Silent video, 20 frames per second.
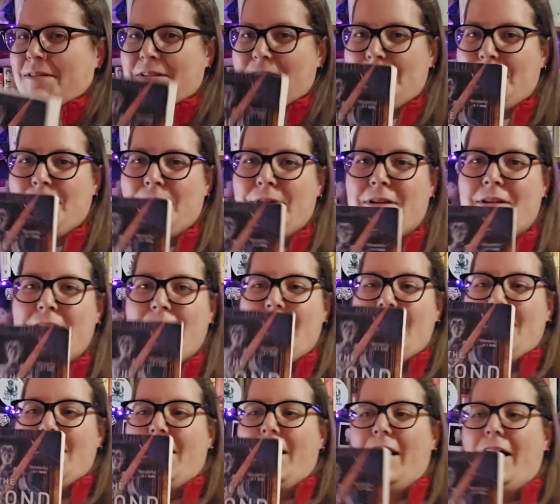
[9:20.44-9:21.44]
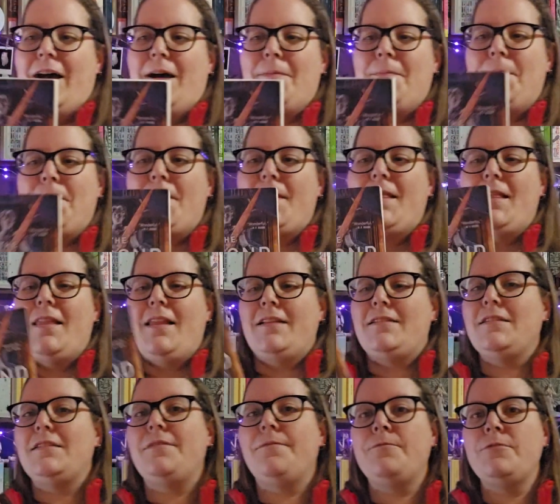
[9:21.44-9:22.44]
to this book. Um,
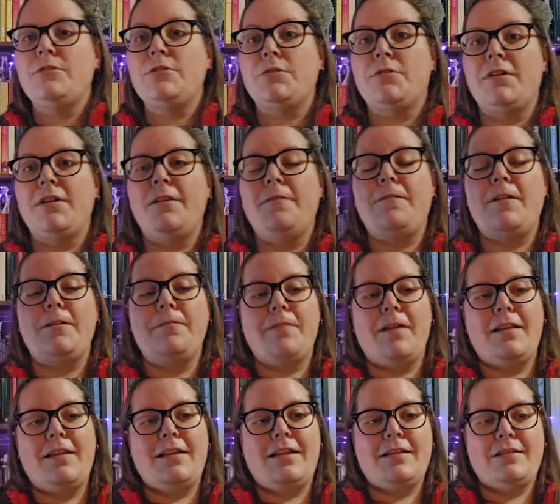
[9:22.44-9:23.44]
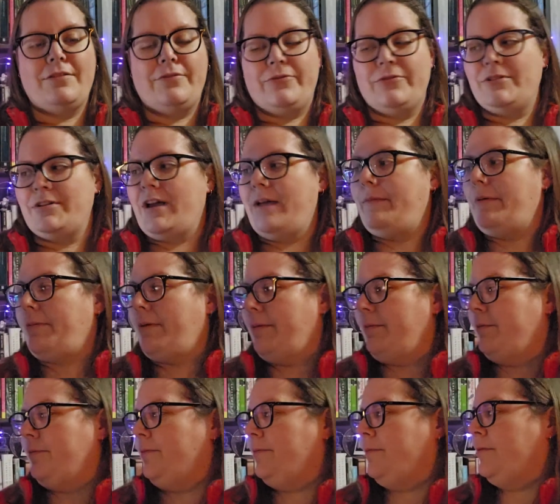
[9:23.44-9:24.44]
it's a different story, and if I'd read it at a different time, I
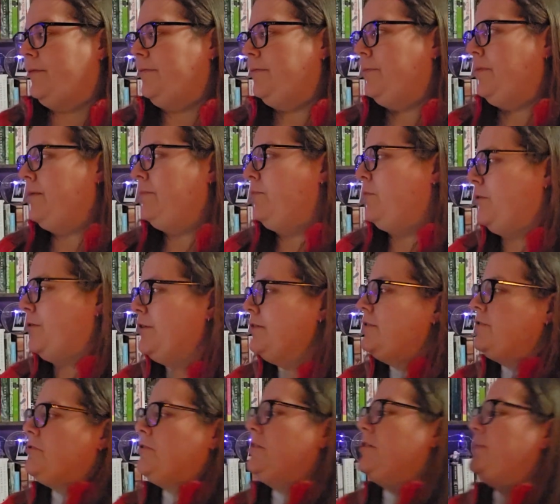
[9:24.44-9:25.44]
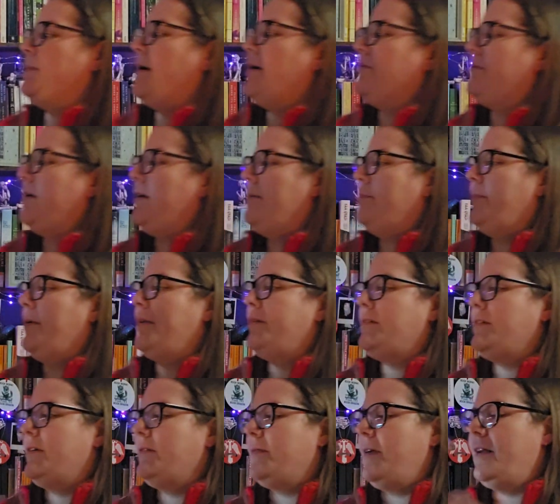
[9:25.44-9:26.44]
probably would have been more intrigued by it, right? But
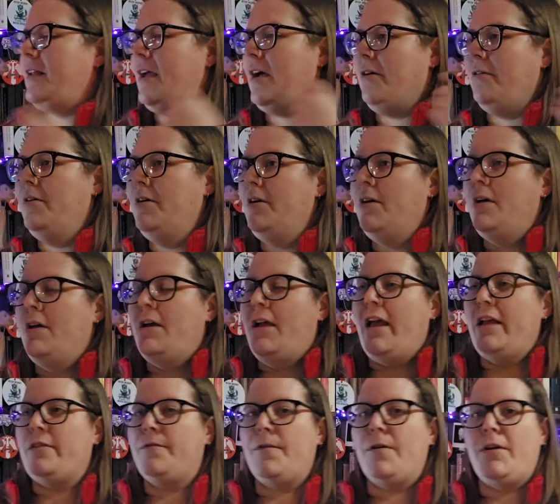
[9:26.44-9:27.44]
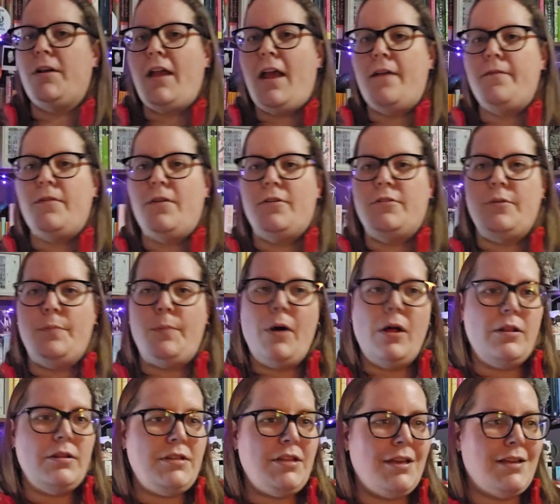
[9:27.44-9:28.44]
uh, right now, it's very heavy on the
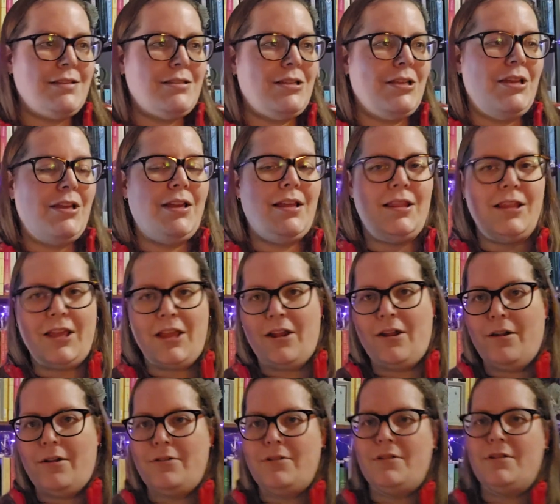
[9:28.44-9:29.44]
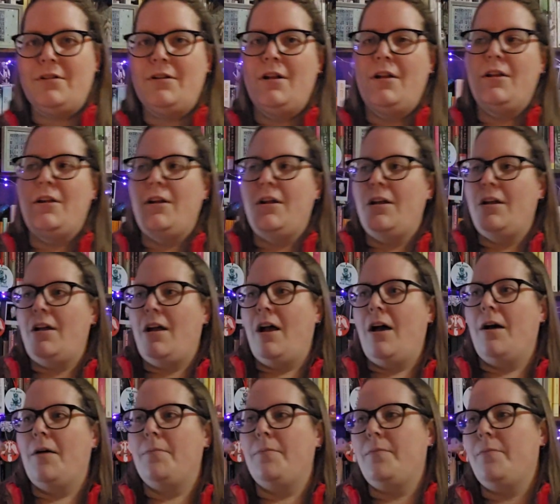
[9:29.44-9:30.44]
politics and the character
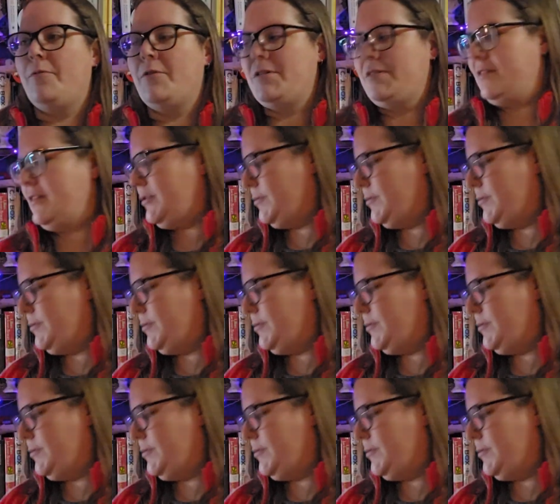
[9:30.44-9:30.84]
um, whereas